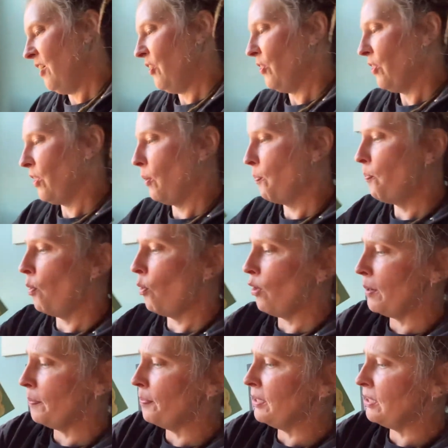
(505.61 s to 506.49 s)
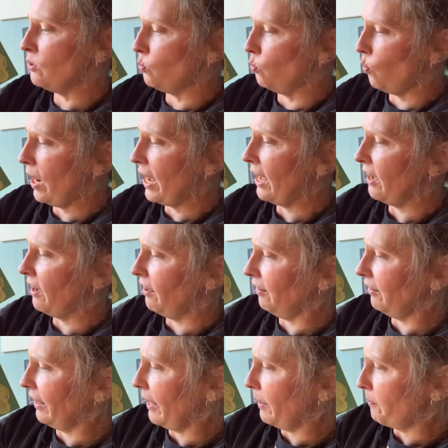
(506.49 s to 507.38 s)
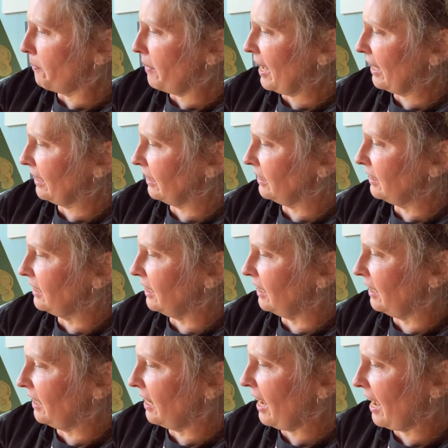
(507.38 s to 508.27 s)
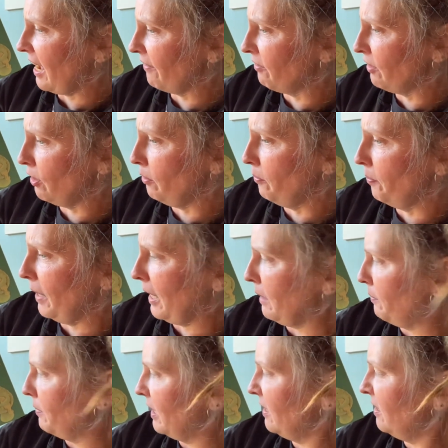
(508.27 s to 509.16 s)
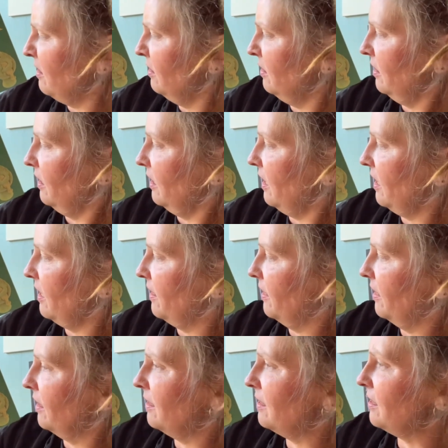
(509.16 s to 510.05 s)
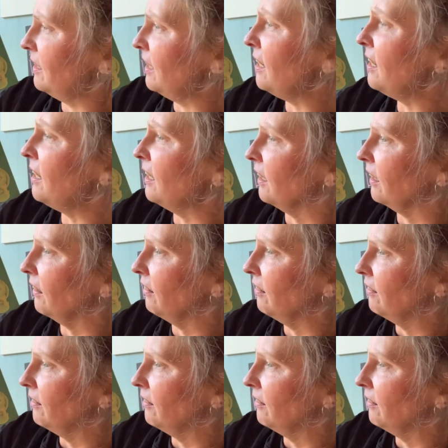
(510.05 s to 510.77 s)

The porpoise whale and manatee have their babies in the sea.